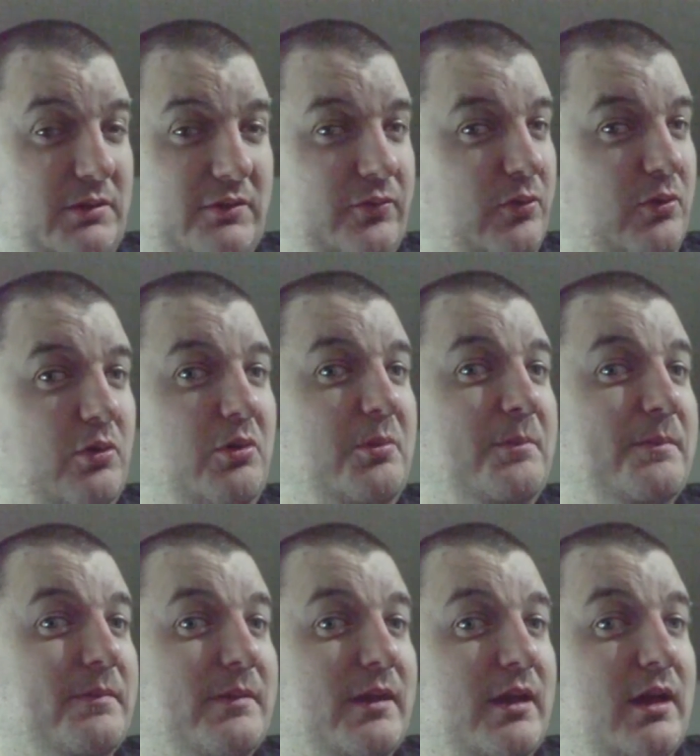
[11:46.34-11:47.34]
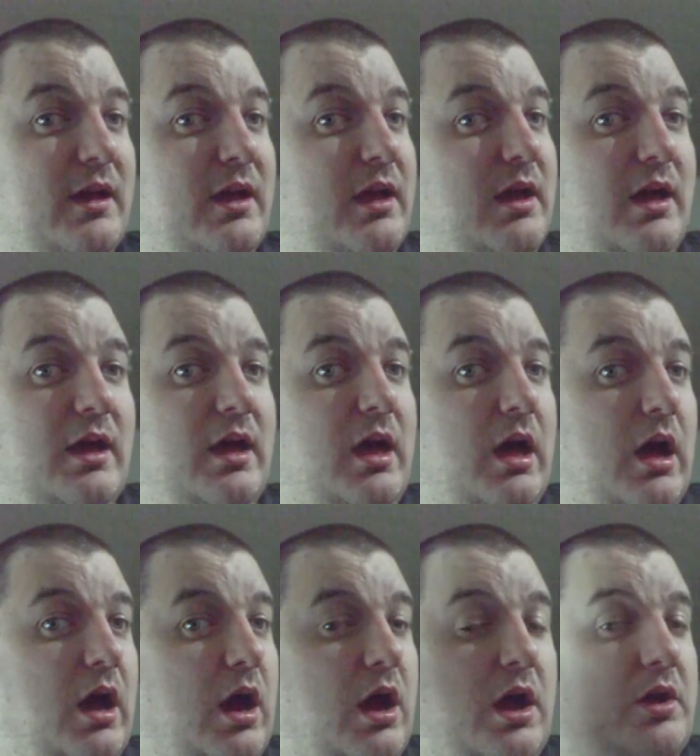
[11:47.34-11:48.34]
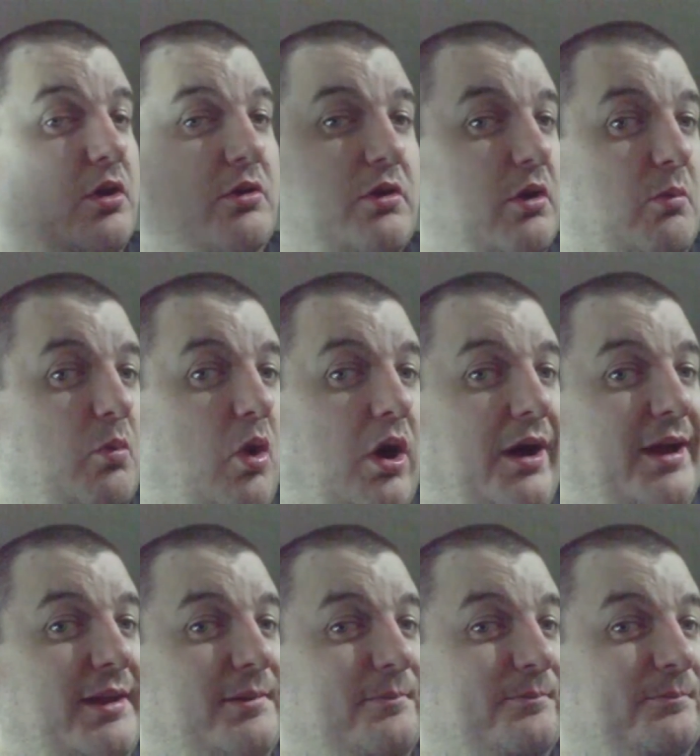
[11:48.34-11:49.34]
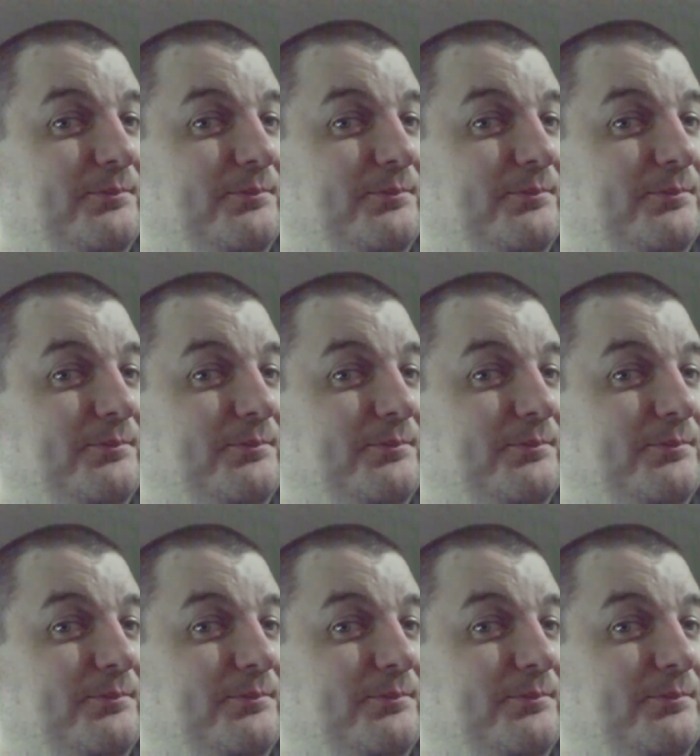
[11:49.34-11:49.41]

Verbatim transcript: before. I don't know why.